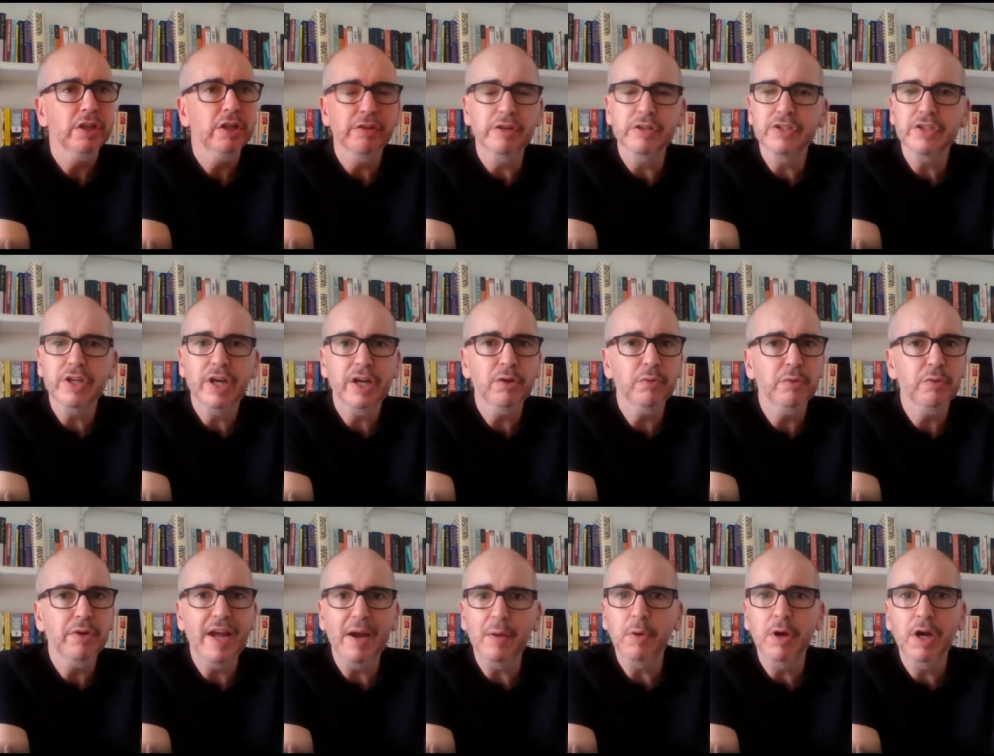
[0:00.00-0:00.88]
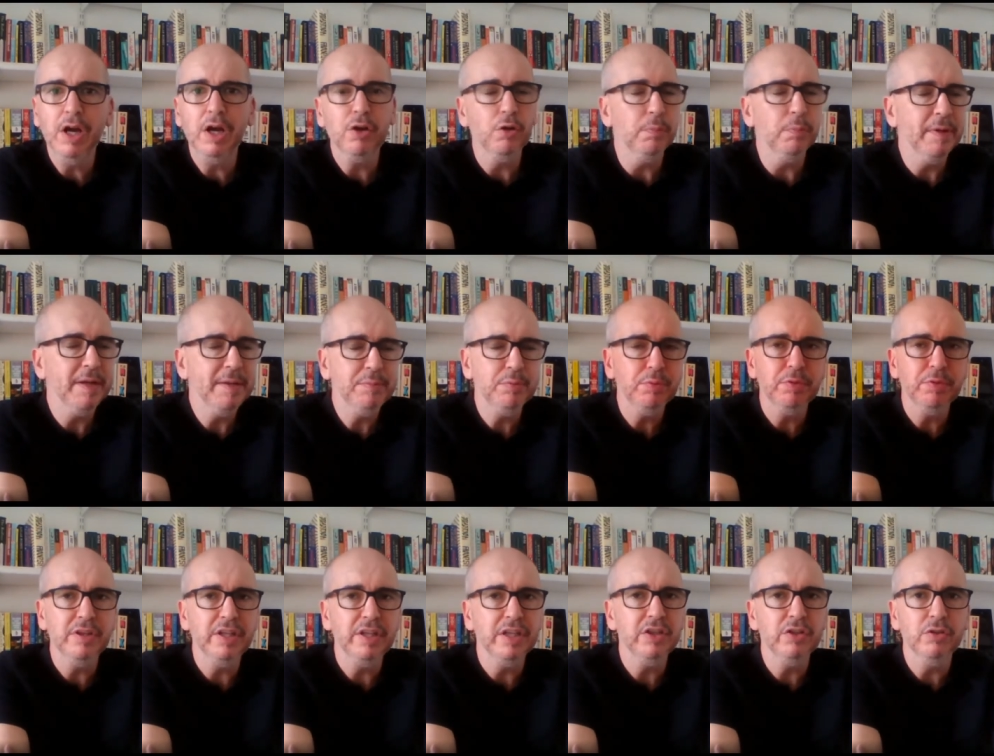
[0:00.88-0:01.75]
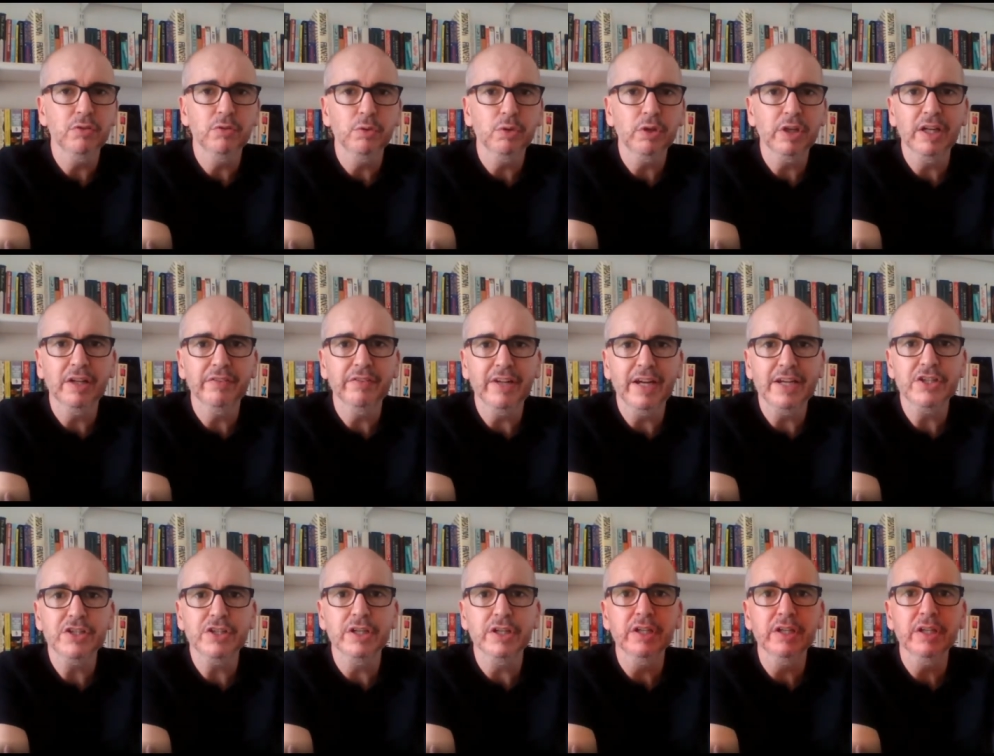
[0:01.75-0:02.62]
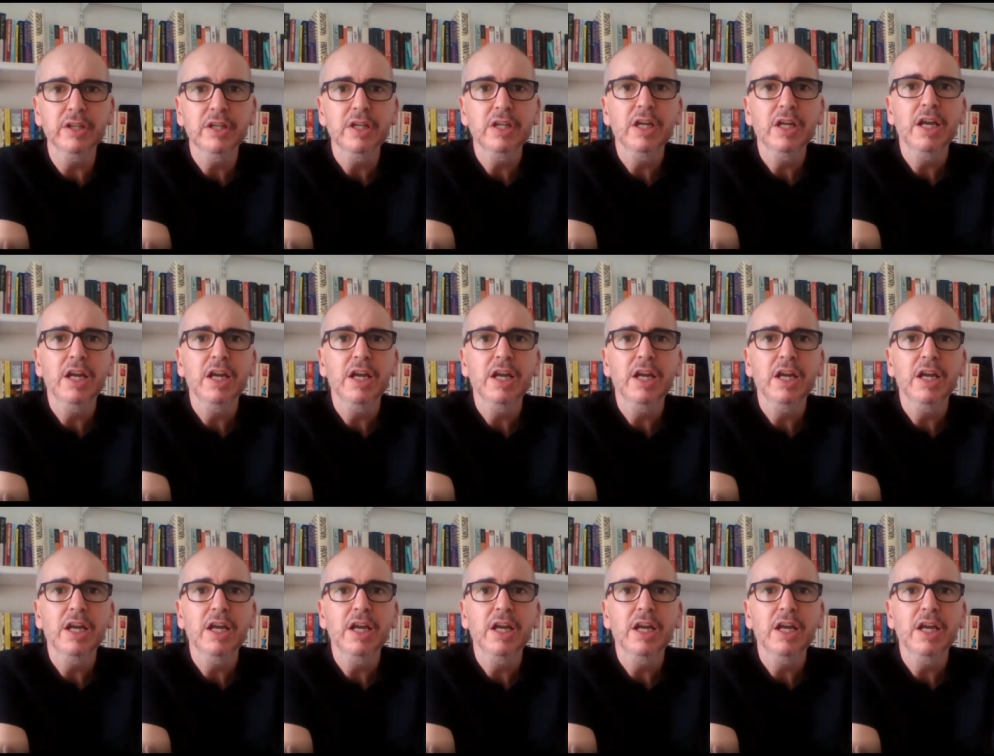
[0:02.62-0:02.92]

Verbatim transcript: your internal network or people within your organization